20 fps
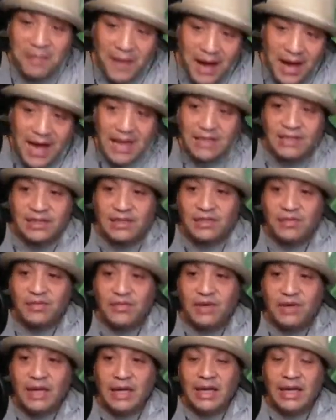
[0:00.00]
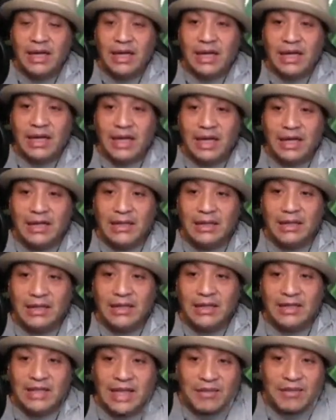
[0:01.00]
positive way. And
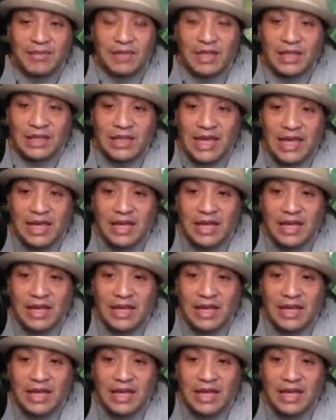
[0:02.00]
the same thing that,